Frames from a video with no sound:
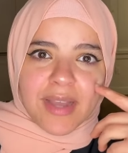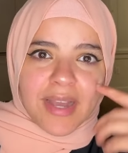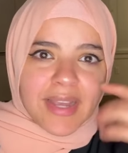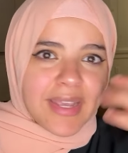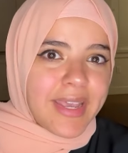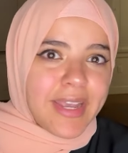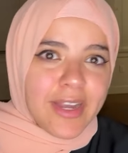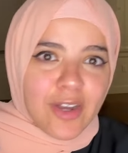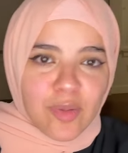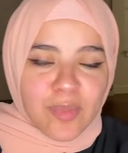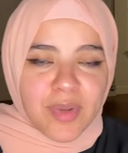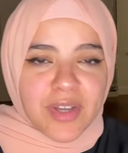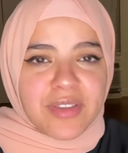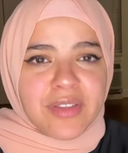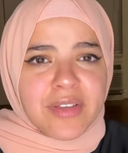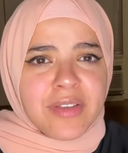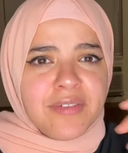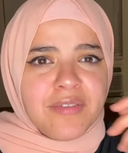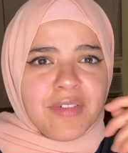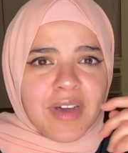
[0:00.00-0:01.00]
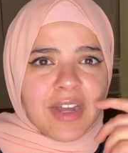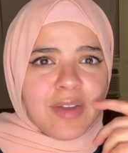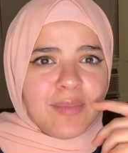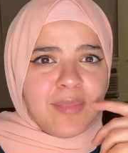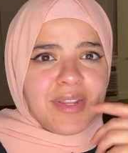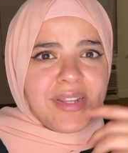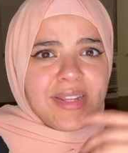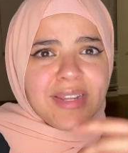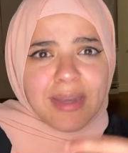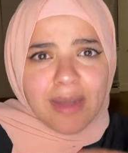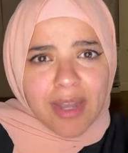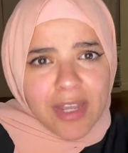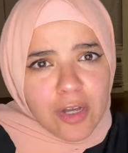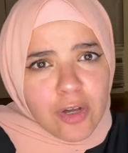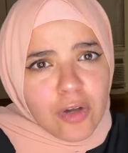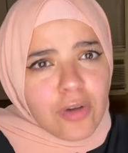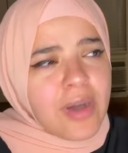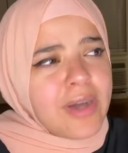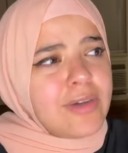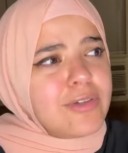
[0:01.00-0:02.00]
I care about the environment. I
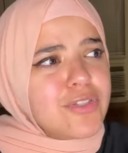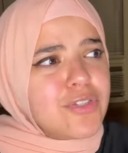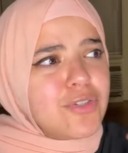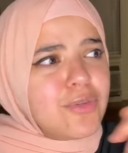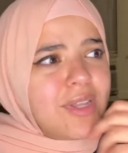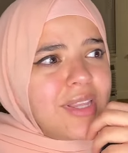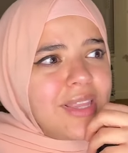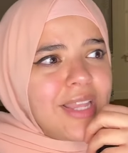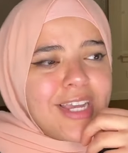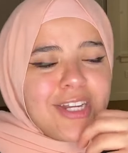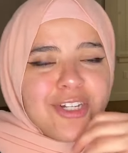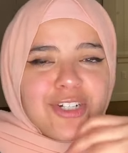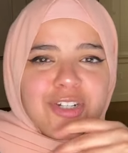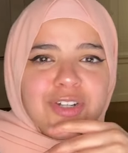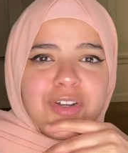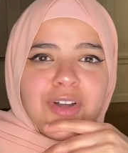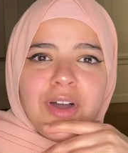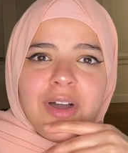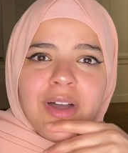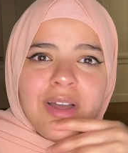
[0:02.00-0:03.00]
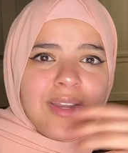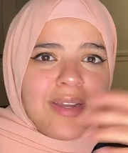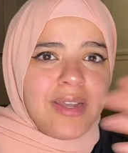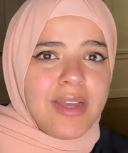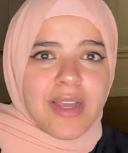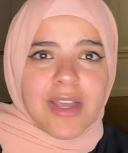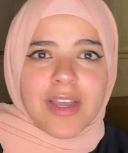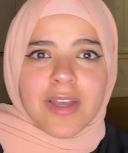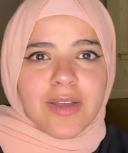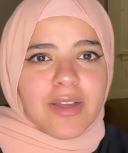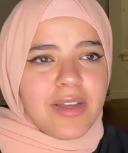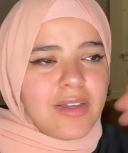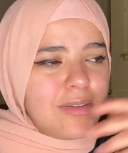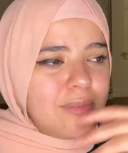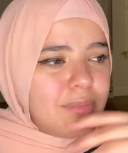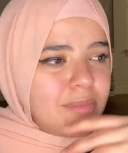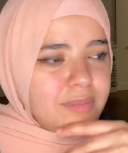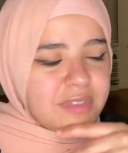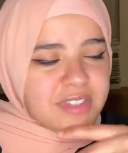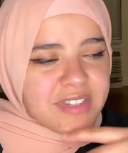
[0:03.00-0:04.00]
go out to a lecture on uh,